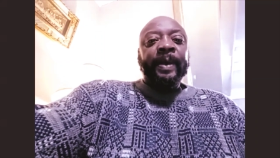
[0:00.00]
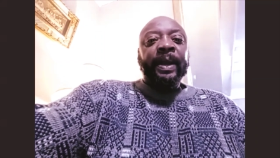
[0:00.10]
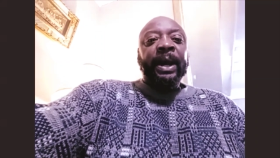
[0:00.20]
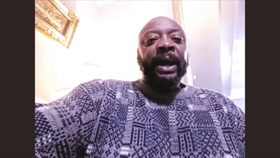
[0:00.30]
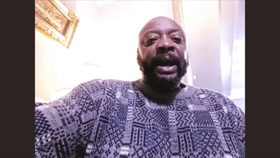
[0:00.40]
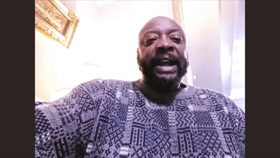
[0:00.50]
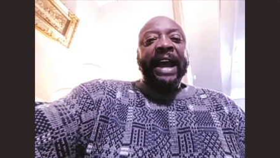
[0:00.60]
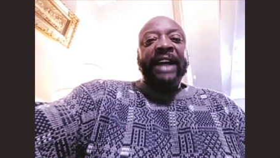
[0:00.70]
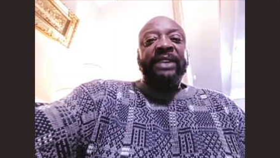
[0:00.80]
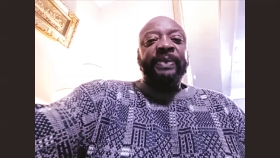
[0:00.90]
And he
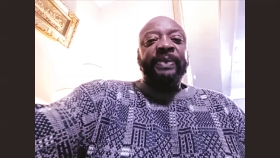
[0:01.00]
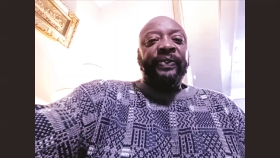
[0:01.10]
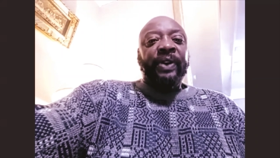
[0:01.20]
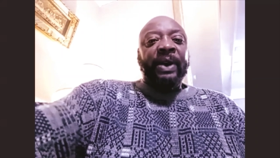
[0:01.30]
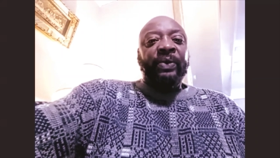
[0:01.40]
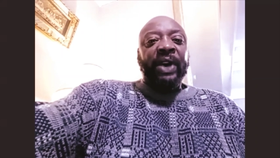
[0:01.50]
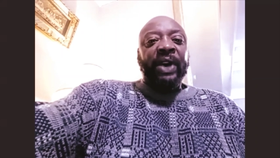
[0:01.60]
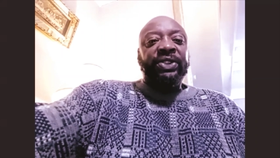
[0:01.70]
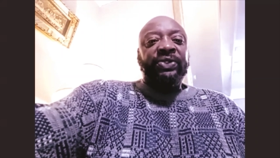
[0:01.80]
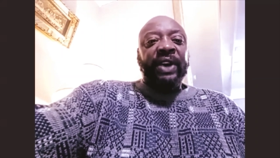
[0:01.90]
asked me for my
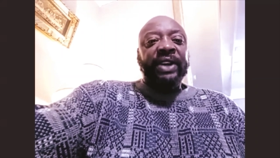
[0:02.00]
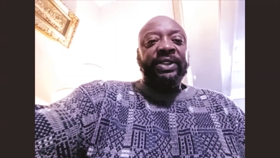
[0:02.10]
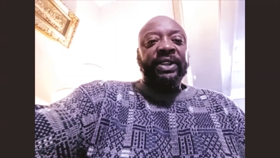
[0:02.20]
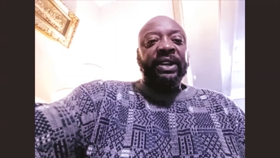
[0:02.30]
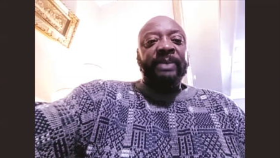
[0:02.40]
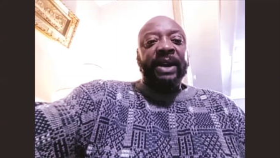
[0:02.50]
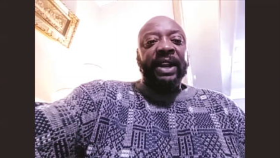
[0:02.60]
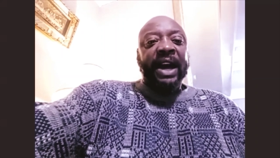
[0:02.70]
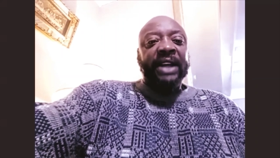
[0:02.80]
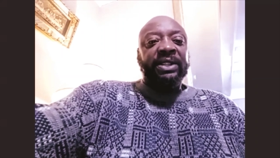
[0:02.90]
registration, my
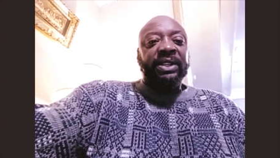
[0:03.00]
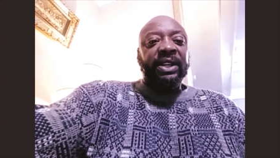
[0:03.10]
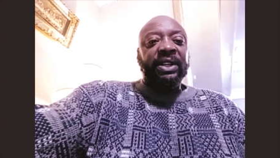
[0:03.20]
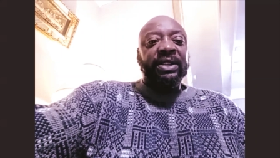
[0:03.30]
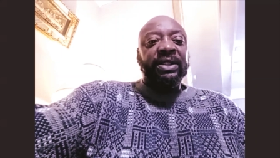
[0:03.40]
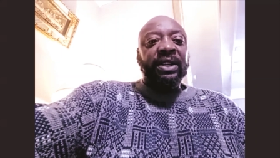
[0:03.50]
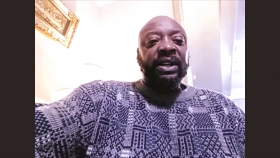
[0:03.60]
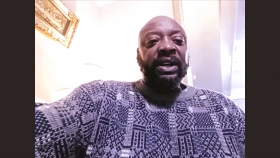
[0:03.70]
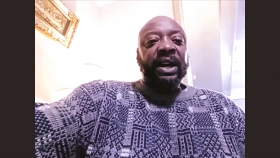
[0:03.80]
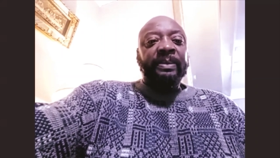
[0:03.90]

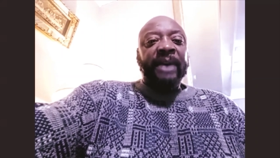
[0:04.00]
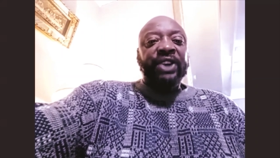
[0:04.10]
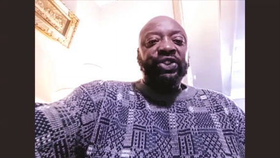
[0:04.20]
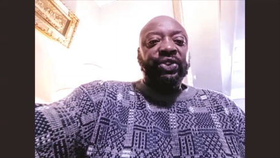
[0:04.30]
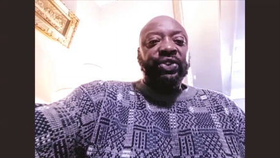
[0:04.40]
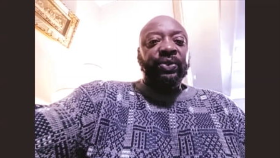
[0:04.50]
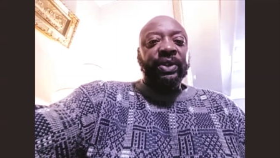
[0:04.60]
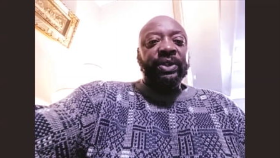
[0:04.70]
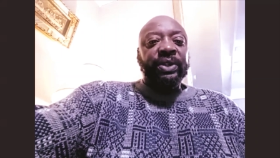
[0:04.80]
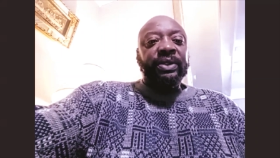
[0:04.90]
license, and my
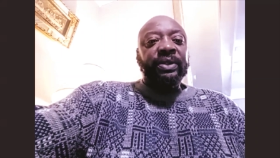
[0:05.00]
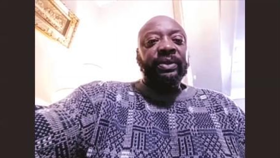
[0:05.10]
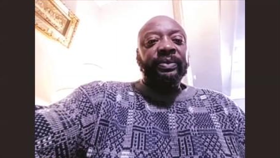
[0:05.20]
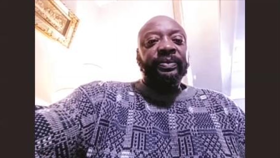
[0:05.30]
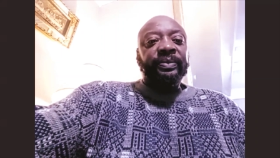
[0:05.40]
insurance.